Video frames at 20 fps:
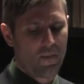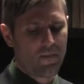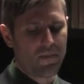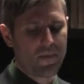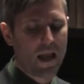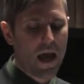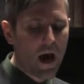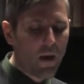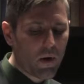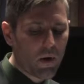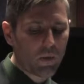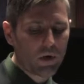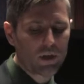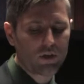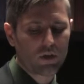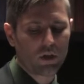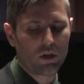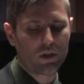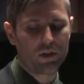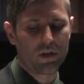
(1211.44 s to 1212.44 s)
Now I want to
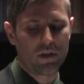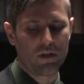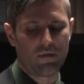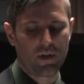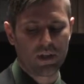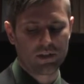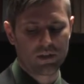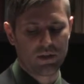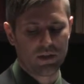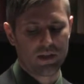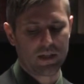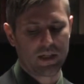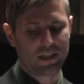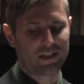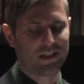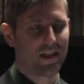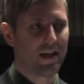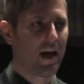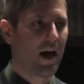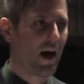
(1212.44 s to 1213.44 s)
turn to the events in the
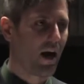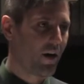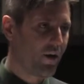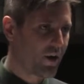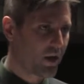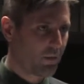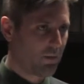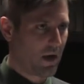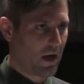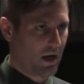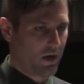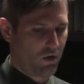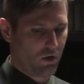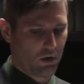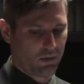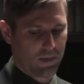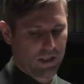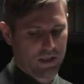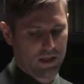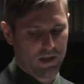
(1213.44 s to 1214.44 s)
text that undermine
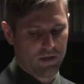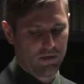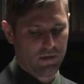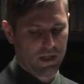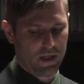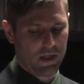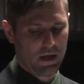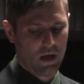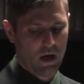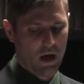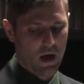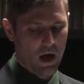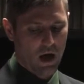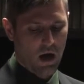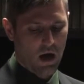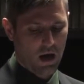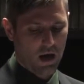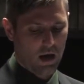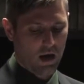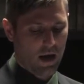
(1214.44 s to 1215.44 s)
normativity
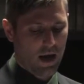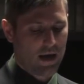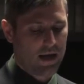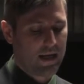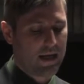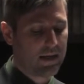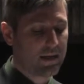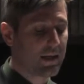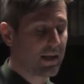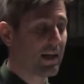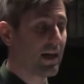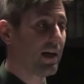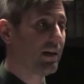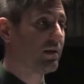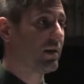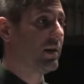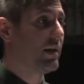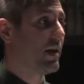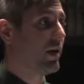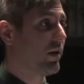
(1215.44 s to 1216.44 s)
and indicate
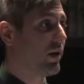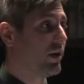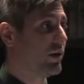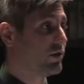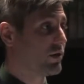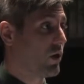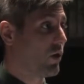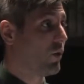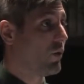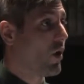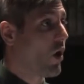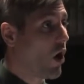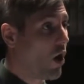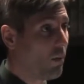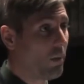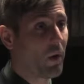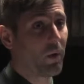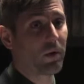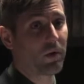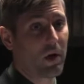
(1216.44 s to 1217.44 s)
the narrator's own
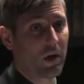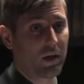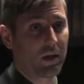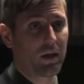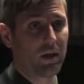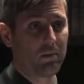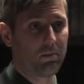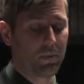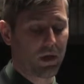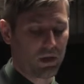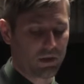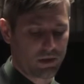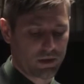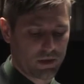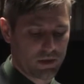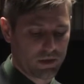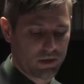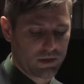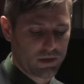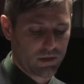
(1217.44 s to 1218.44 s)
homoerotic
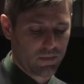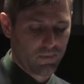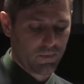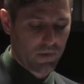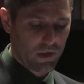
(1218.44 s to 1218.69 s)
impulses.